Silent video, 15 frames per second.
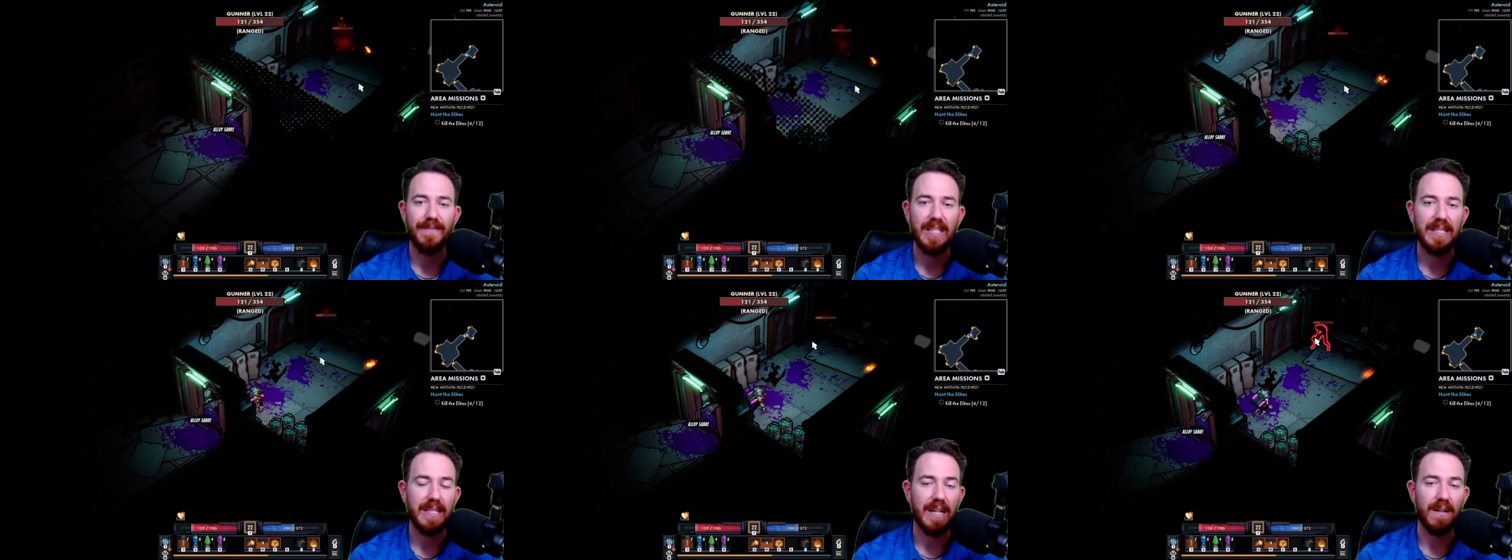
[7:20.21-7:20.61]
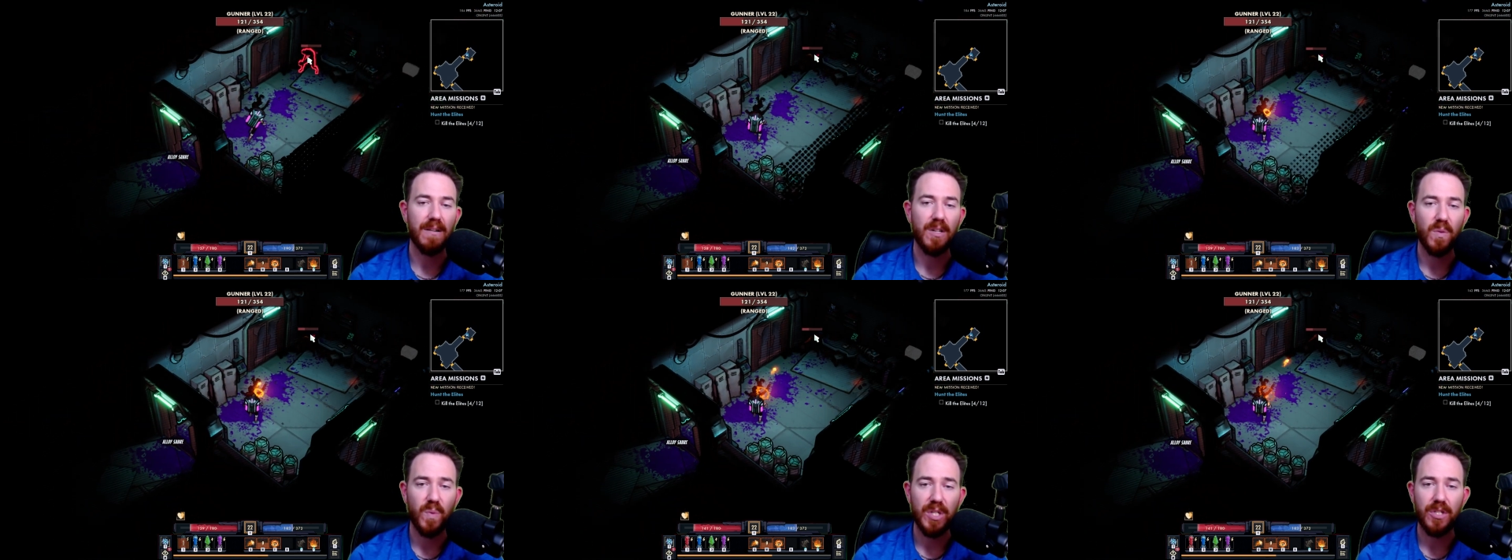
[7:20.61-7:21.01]
is an
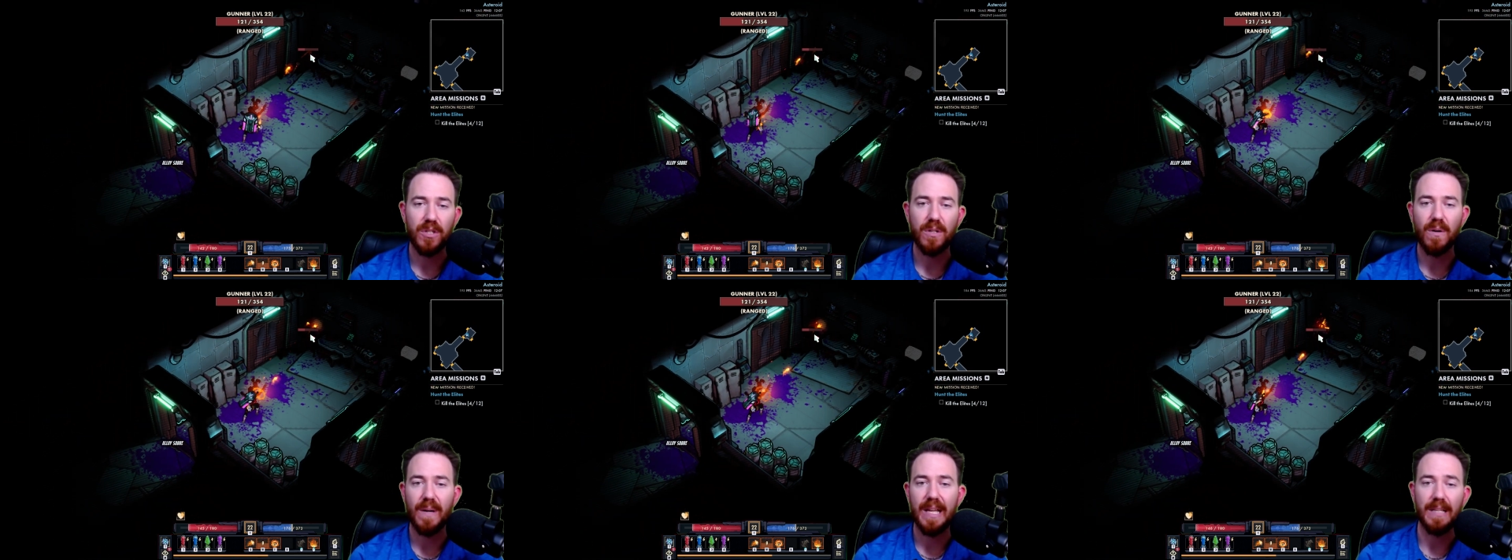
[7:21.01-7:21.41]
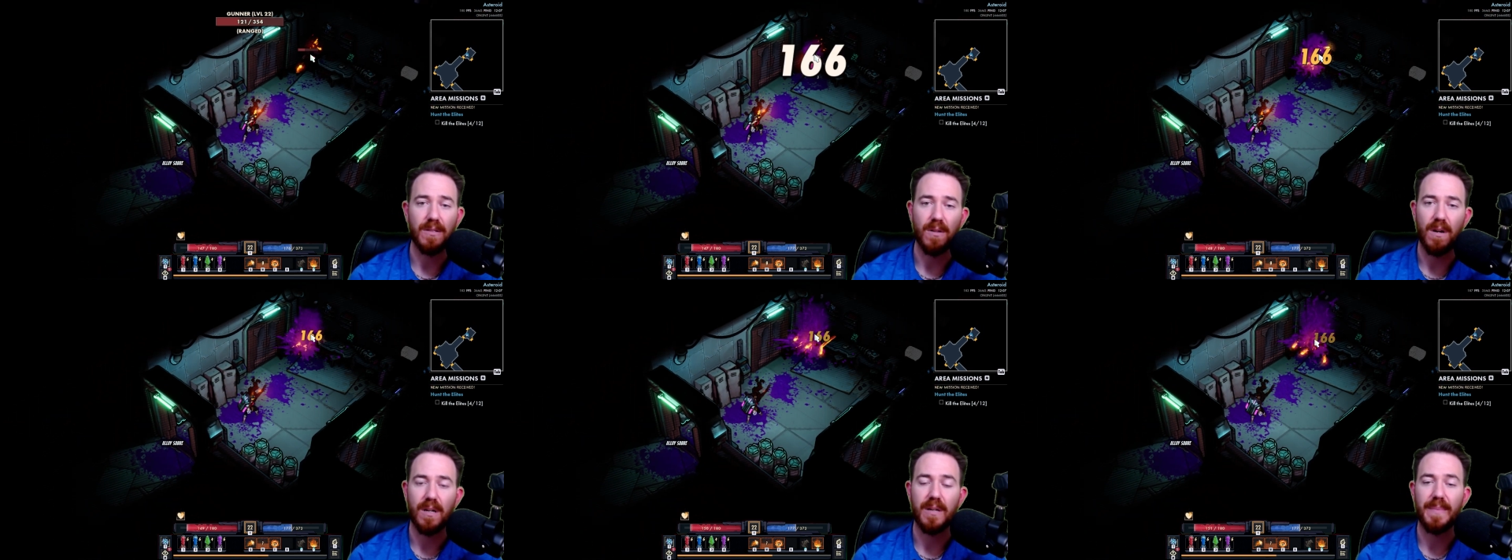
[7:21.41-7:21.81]
area we should go ahead
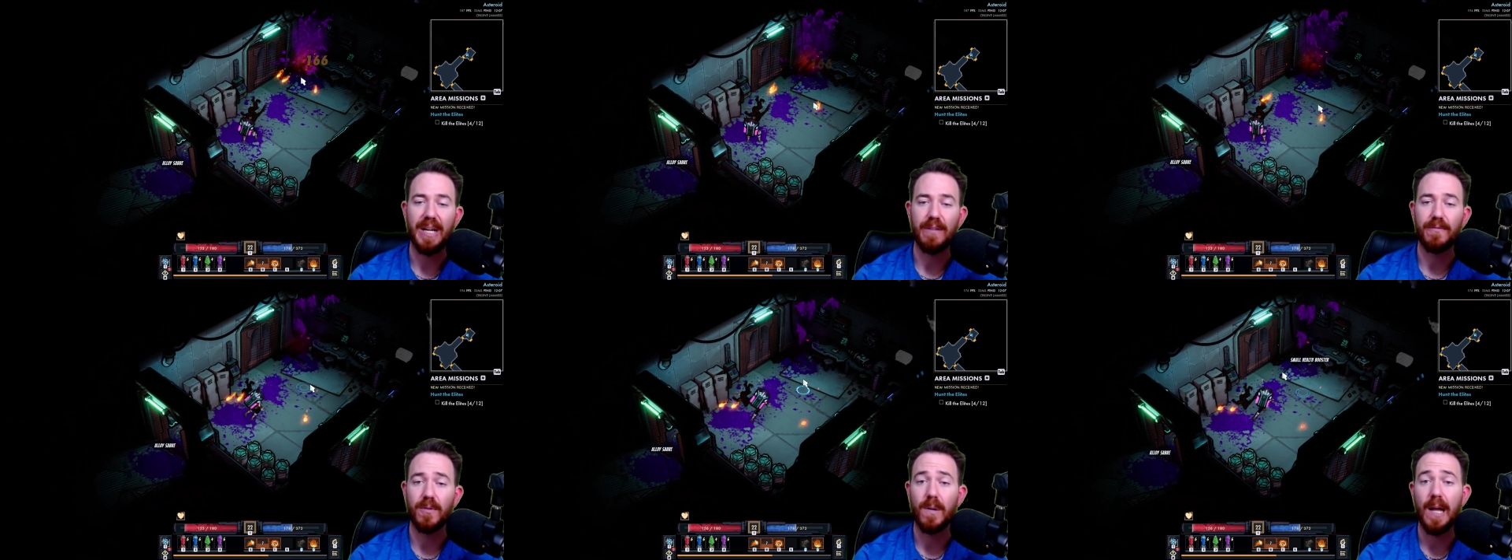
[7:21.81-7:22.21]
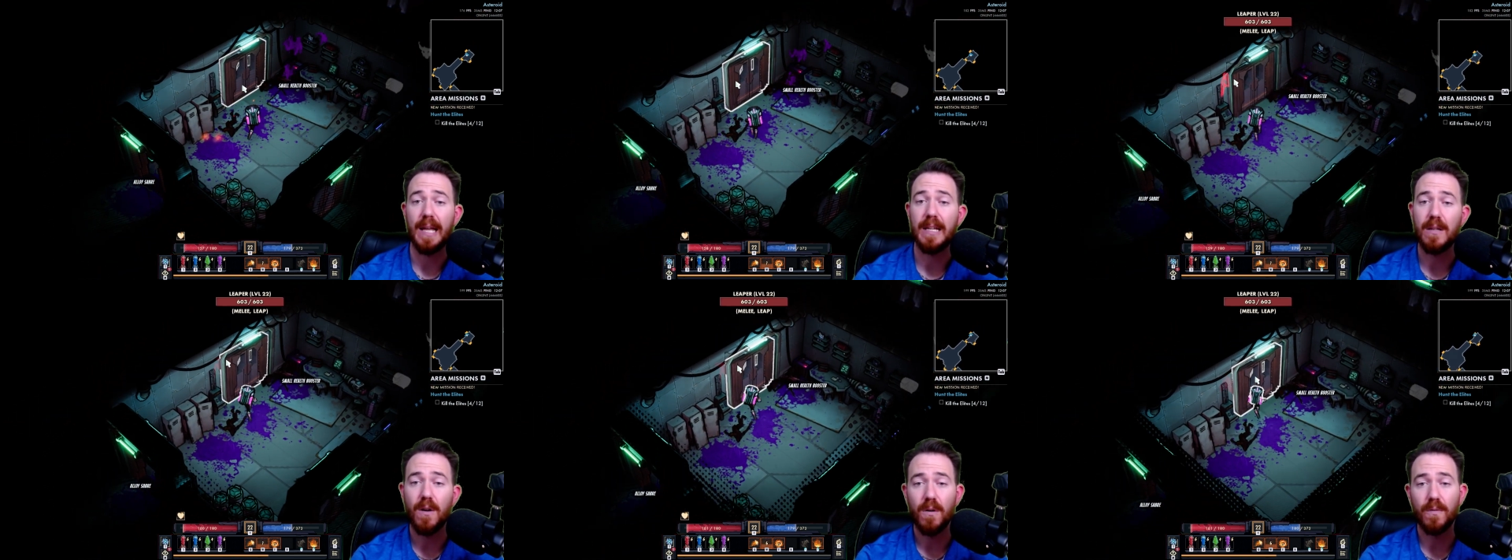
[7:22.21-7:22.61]
and talk about
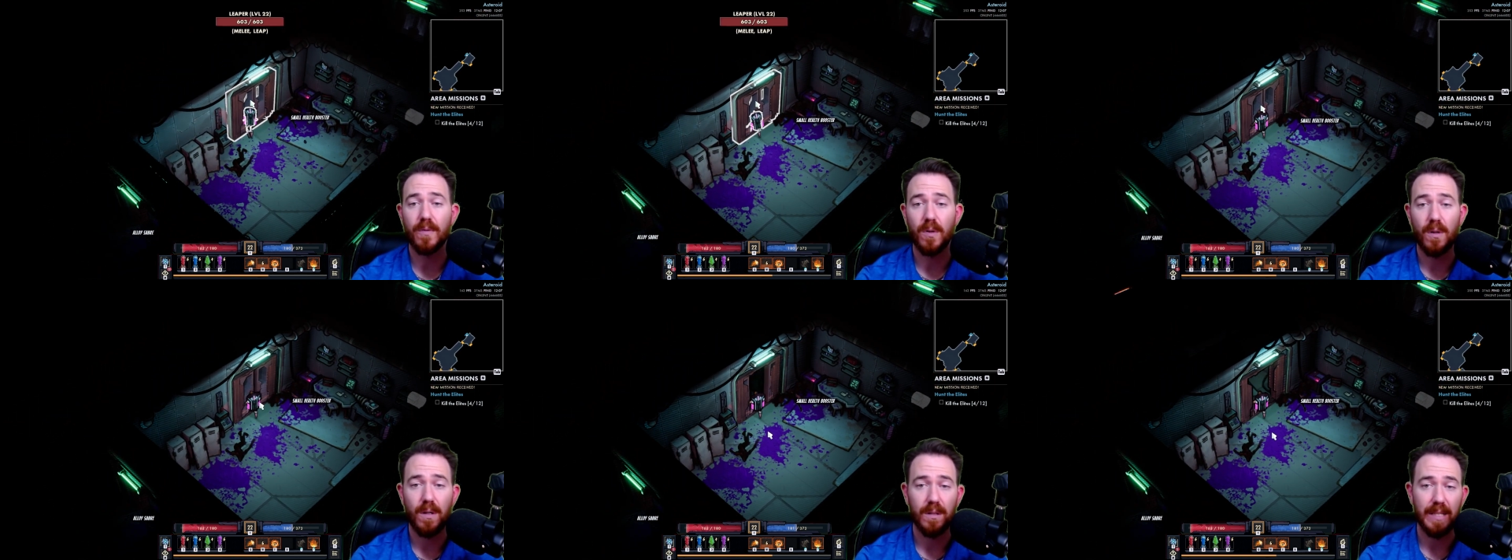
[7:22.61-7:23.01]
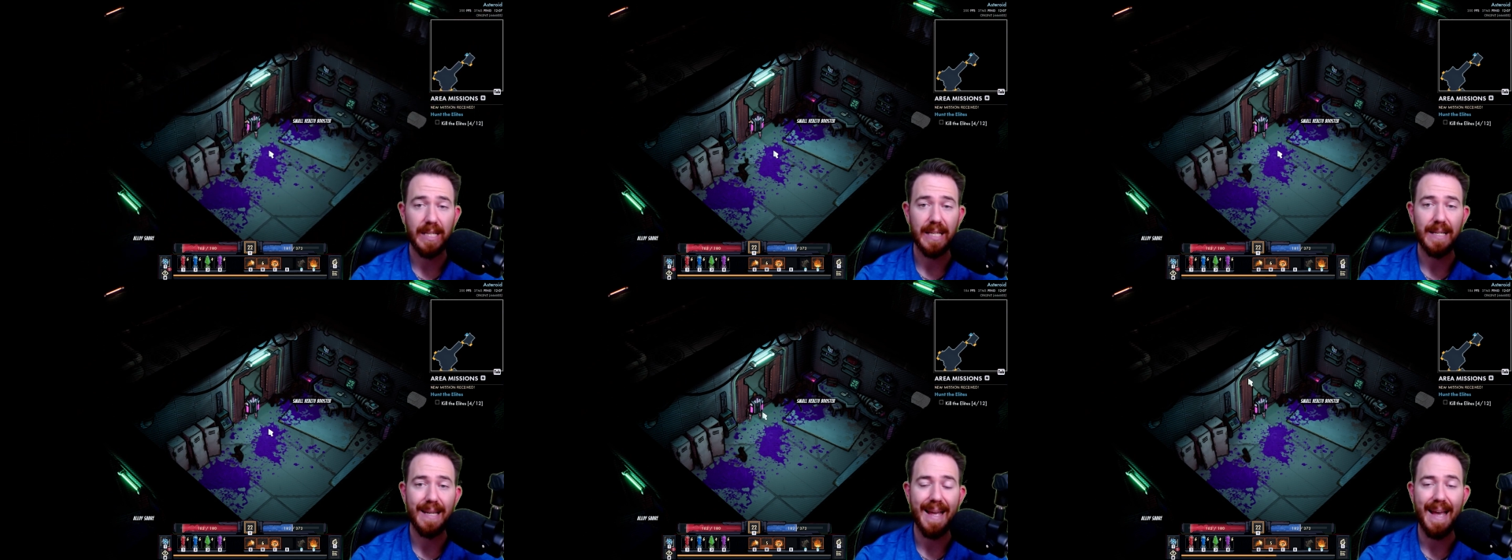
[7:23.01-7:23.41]
variety overall
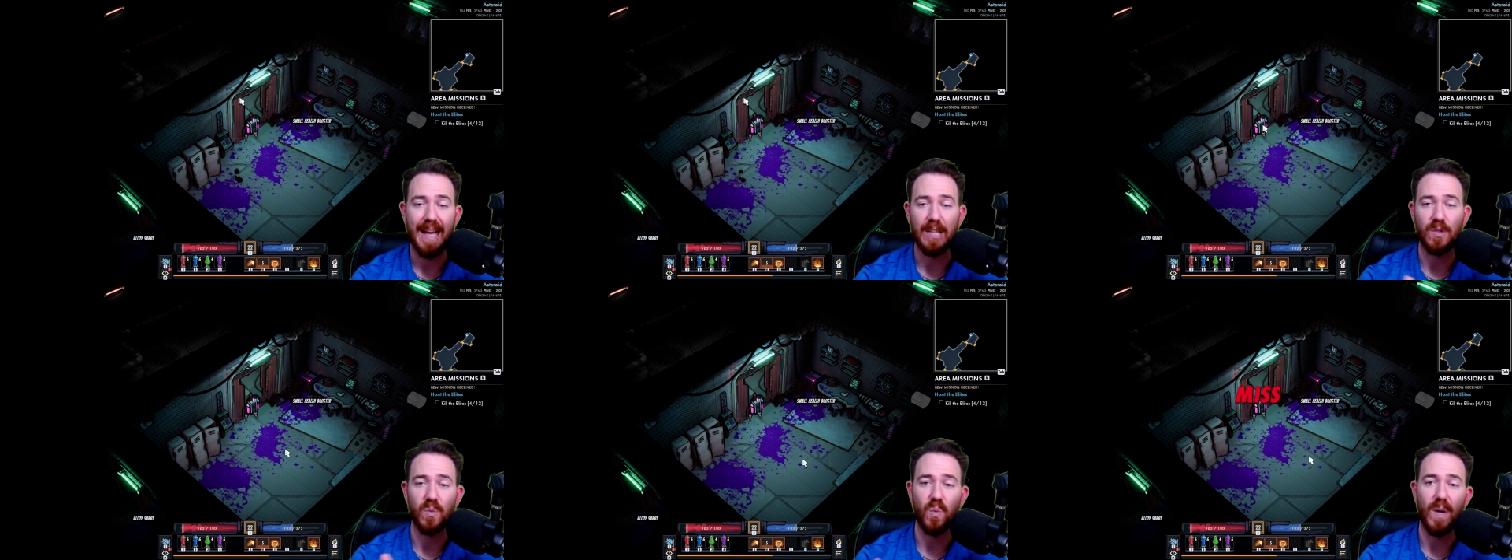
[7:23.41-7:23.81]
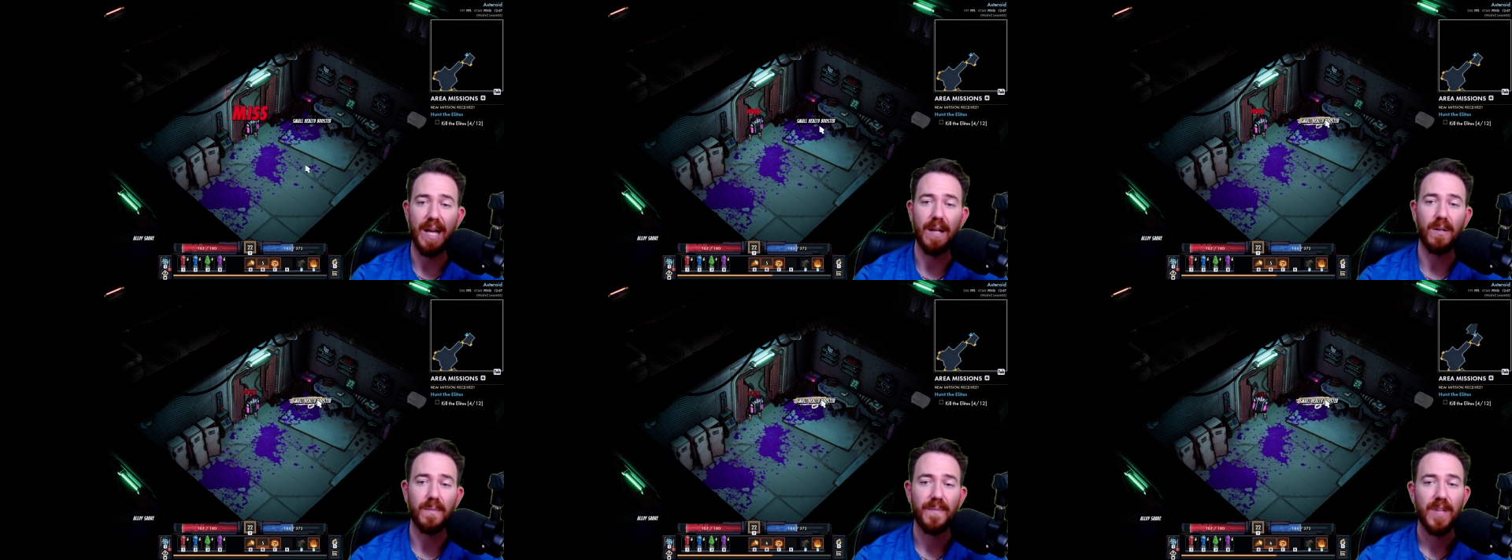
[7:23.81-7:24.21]
in as
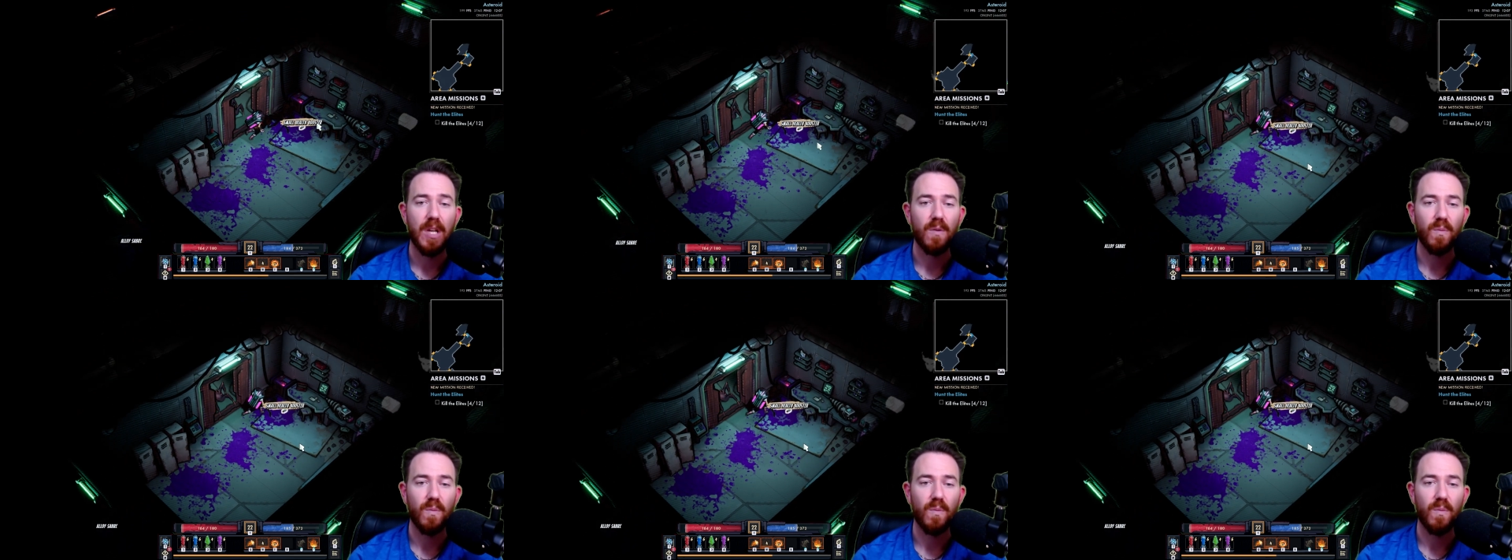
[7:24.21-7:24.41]
well.